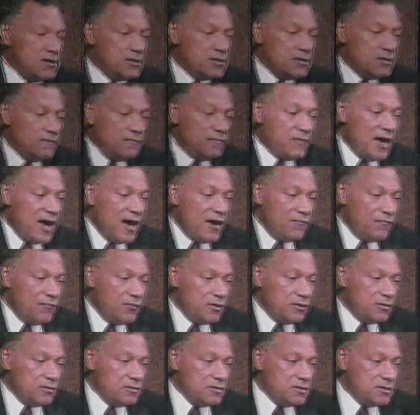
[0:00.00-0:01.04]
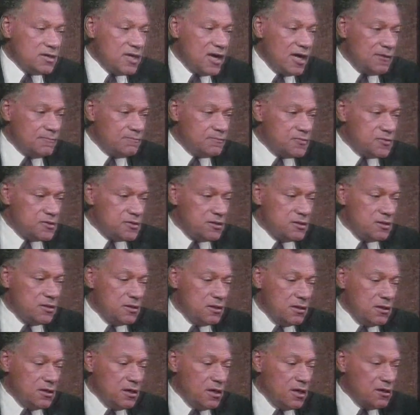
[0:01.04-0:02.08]
of African types
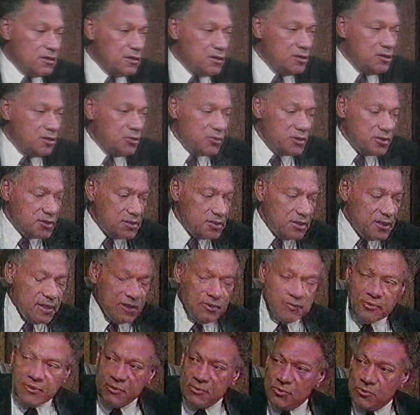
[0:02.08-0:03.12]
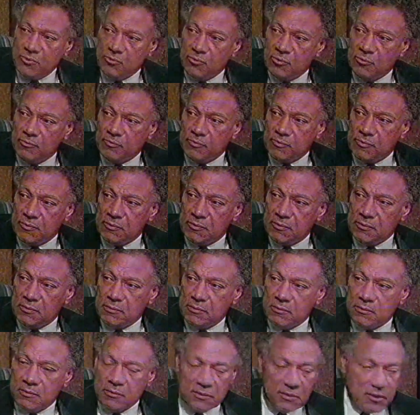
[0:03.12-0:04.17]
in the lowest layer in Europe,
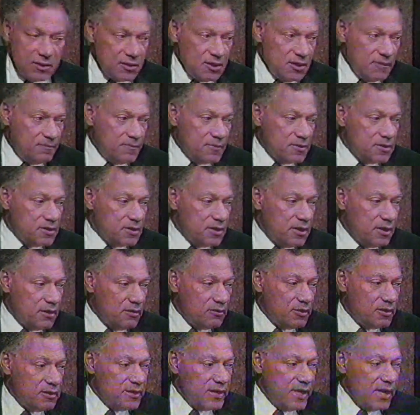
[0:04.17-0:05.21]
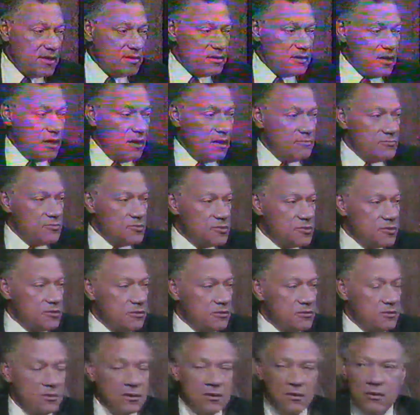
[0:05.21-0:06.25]
the deepest layer, and then comes
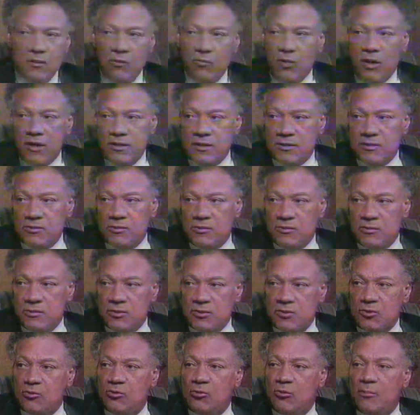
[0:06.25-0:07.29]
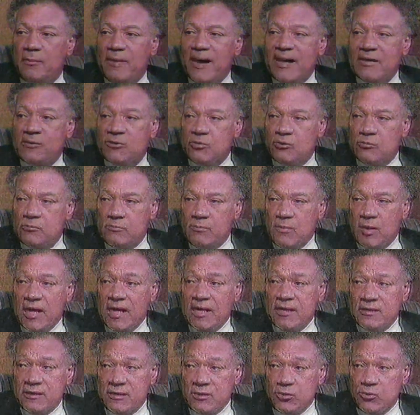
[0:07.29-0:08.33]
what is known as Cro-Magnon
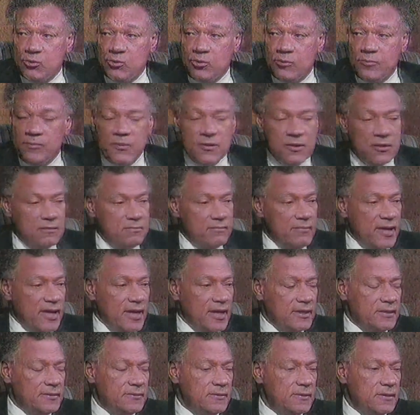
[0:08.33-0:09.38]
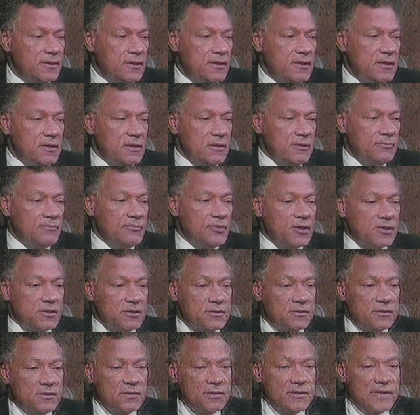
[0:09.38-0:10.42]
man, the European man. But
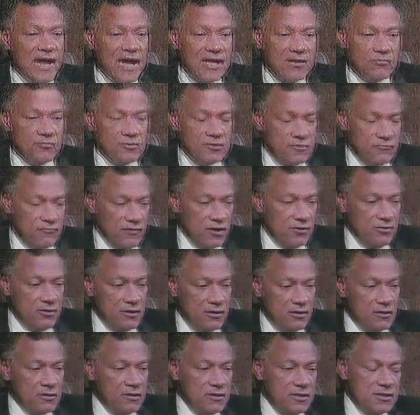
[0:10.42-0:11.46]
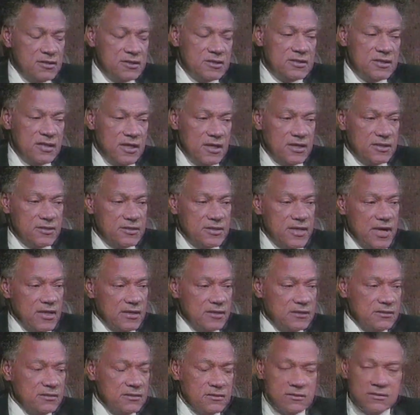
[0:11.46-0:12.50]
that was very early stage.
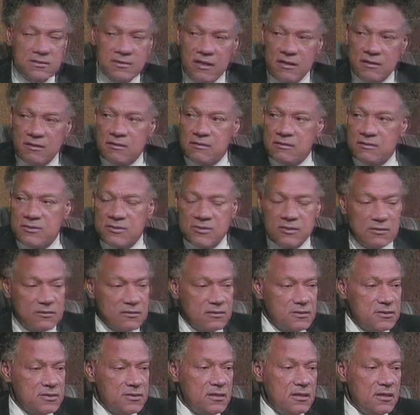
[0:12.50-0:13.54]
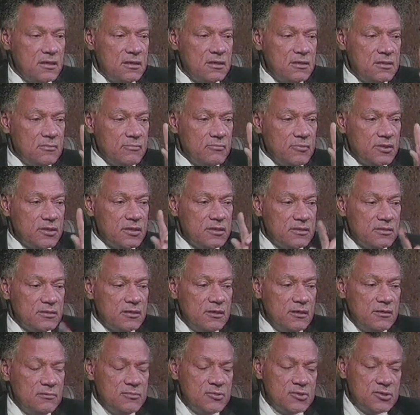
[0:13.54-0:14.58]
That does not concern us. But in
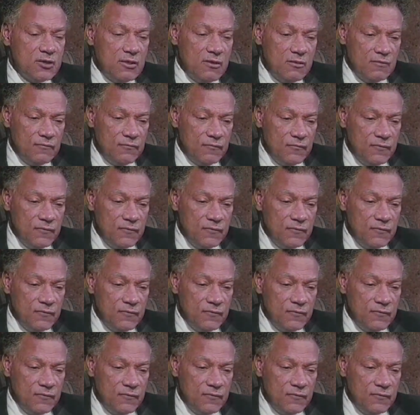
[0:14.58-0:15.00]
terms of